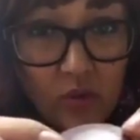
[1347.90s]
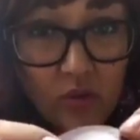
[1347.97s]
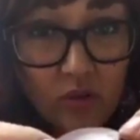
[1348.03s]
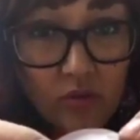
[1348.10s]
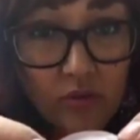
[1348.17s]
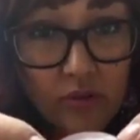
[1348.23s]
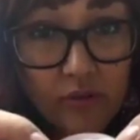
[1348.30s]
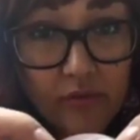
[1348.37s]

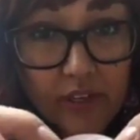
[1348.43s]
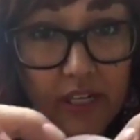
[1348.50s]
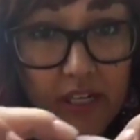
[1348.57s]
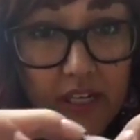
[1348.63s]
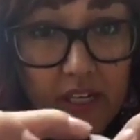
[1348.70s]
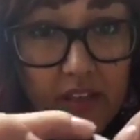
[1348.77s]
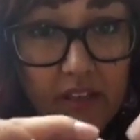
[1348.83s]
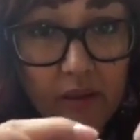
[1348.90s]
grooving
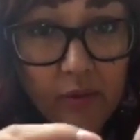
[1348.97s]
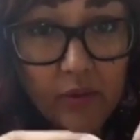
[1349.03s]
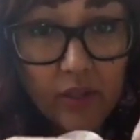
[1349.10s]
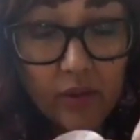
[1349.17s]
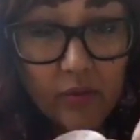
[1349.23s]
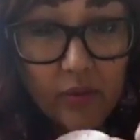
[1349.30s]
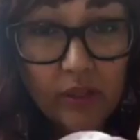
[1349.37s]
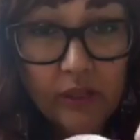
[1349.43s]
in it that would
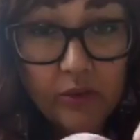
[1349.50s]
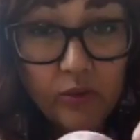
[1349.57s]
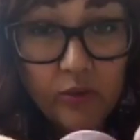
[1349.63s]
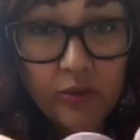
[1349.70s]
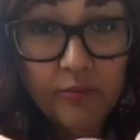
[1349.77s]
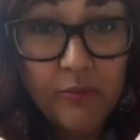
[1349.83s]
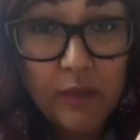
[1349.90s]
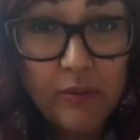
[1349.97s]
look really cool
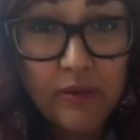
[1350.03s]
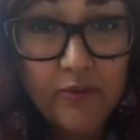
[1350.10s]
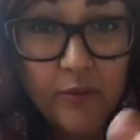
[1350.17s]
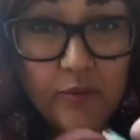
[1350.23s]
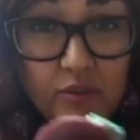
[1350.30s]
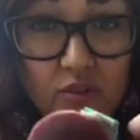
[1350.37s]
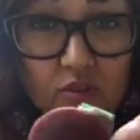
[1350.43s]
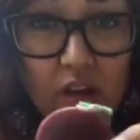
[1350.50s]
if maybe if it
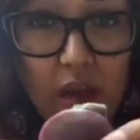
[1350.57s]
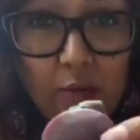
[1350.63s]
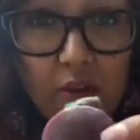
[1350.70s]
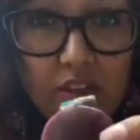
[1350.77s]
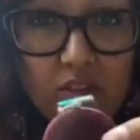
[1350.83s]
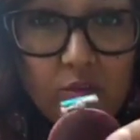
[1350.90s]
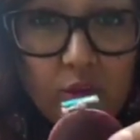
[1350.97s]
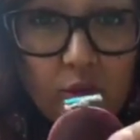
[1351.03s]
was dry
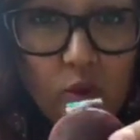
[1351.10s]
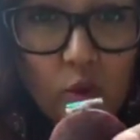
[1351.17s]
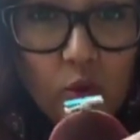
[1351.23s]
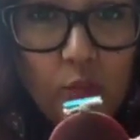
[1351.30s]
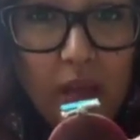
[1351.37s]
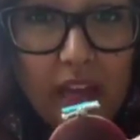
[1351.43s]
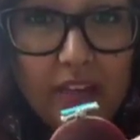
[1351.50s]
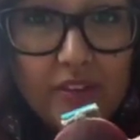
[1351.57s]
brushed with gold
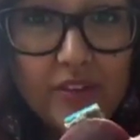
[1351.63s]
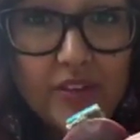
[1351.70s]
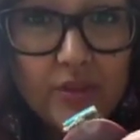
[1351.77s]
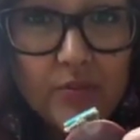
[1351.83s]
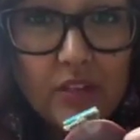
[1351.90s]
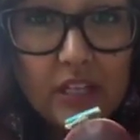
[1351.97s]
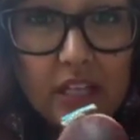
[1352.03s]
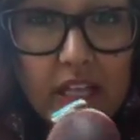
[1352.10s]
paint or
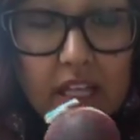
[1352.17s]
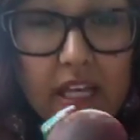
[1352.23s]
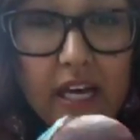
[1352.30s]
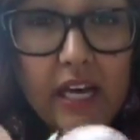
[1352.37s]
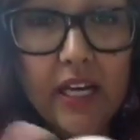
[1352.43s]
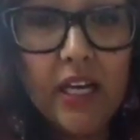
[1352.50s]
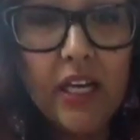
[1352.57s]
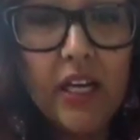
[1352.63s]
something like
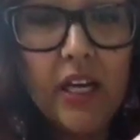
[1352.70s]
that.